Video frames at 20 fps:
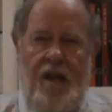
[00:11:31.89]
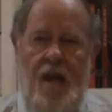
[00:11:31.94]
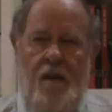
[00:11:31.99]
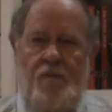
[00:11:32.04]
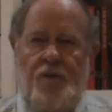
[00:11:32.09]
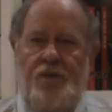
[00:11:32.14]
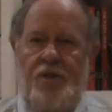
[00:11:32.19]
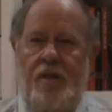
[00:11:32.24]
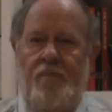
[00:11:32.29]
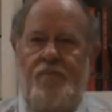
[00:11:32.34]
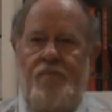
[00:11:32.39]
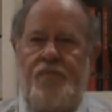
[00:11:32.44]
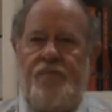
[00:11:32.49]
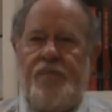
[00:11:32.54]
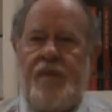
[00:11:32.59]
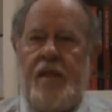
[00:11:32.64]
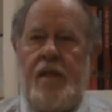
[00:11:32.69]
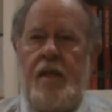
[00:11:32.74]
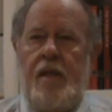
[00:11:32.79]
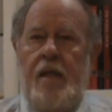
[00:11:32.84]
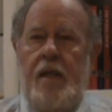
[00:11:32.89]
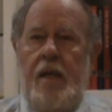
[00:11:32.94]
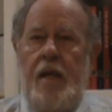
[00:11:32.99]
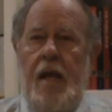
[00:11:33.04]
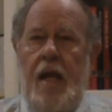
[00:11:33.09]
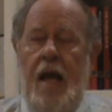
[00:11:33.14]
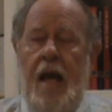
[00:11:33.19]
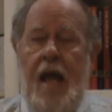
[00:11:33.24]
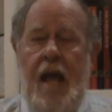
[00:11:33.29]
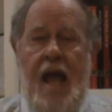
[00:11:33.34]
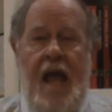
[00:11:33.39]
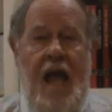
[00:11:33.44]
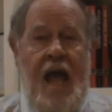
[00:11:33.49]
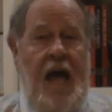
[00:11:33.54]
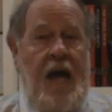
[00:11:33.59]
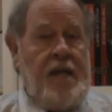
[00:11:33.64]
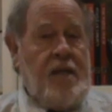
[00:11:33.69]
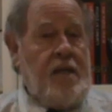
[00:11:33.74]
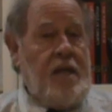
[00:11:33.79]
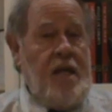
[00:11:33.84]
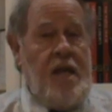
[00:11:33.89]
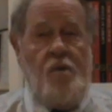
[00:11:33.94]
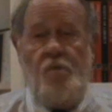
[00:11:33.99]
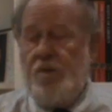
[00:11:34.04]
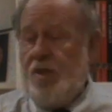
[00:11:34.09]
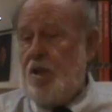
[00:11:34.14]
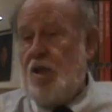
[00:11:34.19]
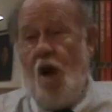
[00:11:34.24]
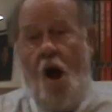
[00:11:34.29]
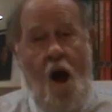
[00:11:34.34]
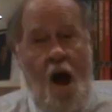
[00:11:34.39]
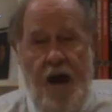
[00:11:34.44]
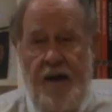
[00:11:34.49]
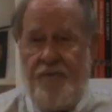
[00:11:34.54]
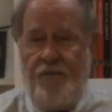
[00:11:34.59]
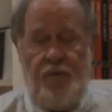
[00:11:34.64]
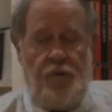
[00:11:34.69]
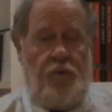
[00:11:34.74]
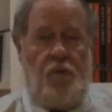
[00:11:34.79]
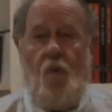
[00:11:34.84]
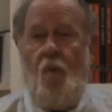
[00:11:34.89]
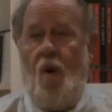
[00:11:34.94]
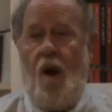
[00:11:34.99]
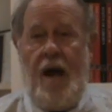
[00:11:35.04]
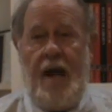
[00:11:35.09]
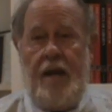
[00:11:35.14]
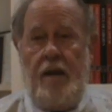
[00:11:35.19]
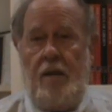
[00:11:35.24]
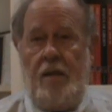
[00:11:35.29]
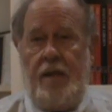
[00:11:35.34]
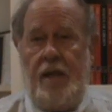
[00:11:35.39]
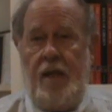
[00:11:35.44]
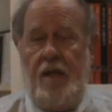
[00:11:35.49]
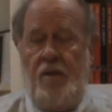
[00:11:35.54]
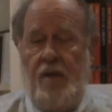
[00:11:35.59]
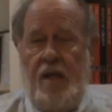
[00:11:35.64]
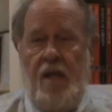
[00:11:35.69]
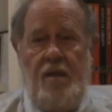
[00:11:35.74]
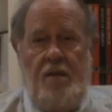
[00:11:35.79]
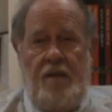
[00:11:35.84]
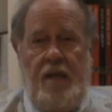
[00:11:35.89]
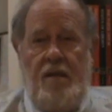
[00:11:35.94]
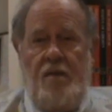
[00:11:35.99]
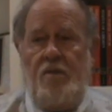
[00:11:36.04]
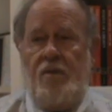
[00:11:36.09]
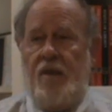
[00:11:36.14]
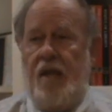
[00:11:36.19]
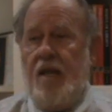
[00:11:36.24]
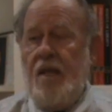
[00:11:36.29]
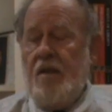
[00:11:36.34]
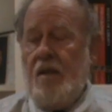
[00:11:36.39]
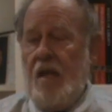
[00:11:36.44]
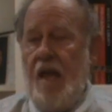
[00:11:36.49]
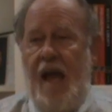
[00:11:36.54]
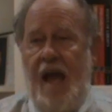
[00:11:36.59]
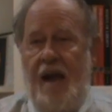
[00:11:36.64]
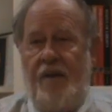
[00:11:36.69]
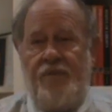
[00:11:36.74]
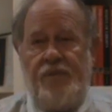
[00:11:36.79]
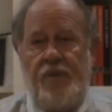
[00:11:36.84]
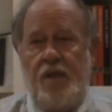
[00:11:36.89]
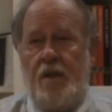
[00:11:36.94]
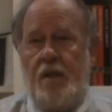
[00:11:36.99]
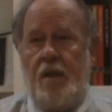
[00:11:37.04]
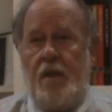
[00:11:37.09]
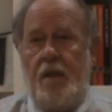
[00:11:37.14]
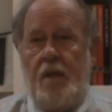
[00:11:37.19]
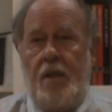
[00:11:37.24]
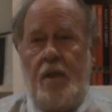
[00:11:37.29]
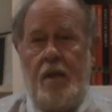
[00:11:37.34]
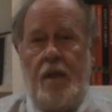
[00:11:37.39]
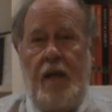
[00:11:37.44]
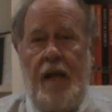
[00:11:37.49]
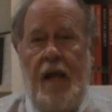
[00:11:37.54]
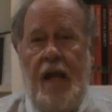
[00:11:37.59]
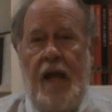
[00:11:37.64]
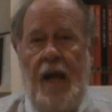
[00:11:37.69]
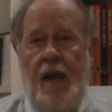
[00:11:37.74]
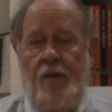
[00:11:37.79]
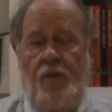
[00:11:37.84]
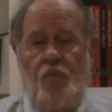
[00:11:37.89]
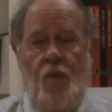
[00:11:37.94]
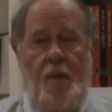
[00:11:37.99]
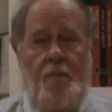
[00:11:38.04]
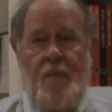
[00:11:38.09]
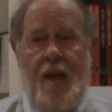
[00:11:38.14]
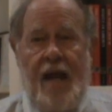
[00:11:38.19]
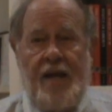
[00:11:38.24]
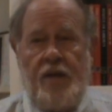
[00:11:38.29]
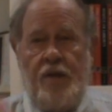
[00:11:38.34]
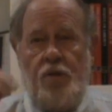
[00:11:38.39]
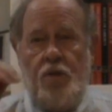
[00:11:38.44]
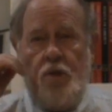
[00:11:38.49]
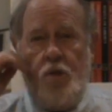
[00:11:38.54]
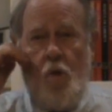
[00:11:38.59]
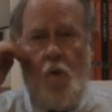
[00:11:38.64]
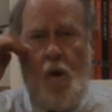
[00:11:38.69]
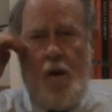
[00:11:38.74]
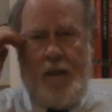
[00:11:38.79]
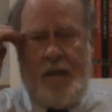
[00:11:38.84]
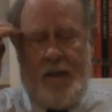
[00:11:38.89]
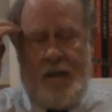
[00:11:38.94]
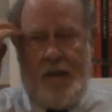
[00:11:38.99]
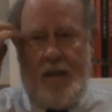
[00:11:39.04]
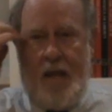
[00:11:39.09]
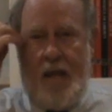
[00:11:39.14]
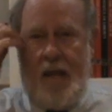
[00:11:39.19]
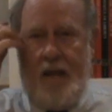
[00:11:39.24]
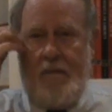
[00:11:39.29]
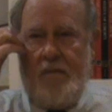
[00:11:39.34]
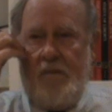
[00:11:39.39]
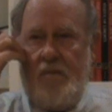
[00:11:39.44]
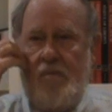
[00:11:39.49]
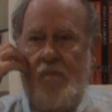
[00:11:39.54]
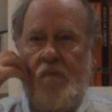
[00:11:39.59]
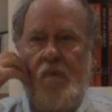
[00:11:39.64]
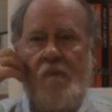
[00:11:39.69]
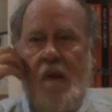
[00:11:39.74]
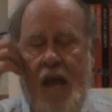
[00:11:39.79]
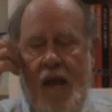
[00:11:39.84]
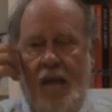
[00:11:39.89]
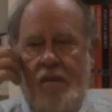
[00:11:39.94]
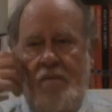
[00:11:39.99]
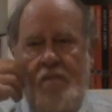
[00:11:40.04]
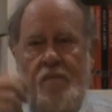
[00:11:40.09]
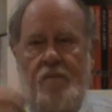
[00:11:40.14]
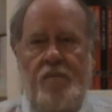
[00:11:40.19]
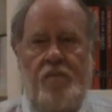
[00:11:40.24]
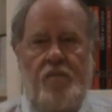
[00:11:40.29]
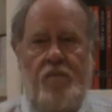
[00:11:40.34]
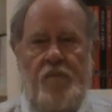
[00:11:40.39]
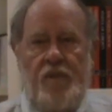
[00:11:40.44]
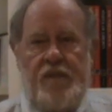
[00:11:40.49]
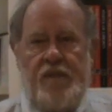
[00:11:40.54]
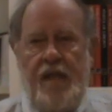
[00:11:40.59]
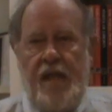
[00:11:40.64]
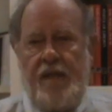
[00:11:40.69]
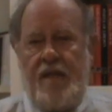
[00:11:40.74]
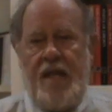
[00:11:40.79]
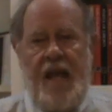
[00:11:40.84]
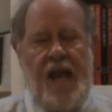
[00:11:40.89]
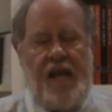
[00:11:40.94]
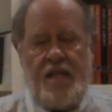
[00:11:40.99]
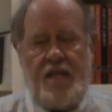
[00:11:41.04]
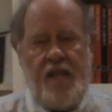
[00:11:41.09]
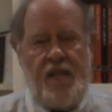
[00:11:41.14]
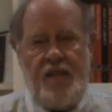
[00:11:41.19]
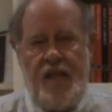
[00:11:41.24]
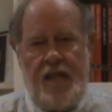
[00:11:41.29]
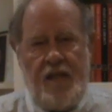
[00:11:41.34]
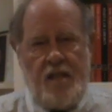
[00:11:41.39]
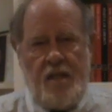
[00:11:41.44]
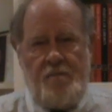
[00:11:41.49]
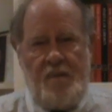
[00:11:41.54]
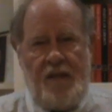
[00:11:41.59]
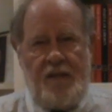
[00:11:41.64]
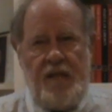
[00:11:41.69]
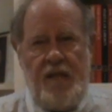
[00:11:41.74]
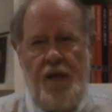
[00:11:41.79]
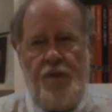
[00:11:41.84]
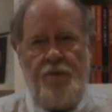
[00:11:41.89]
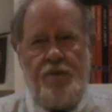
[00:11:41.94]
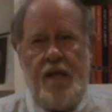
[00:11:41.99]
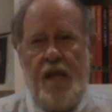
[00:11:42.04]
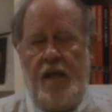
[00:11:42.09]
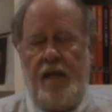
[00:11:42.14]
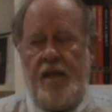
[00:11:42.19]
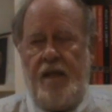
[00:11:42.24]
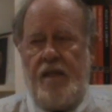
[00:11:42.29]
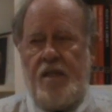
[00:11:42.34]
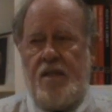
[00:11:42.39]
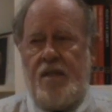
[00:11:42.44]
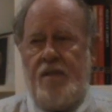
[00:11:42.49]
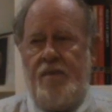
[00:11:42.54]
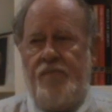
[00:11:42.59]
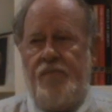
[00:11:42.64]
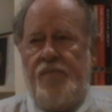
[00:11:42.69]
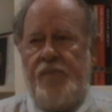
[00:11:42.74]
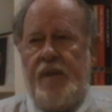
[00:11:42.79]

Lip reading: Hamilton. And he was gone for a while. He left and went back to New York and said nasty things about the other delegates.